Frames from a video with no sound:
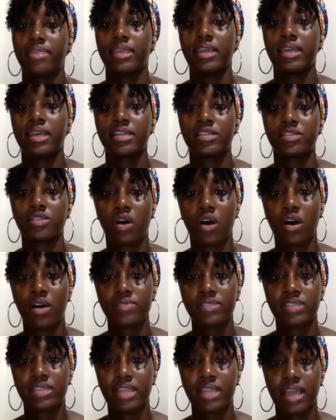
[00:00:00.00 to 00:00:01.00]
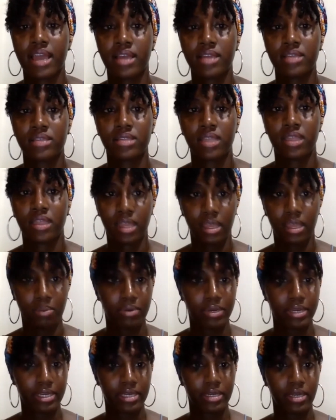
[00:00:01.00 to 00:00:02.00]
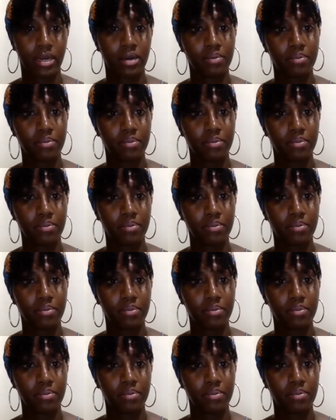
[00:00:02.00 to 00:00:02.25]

as often as they bring it up.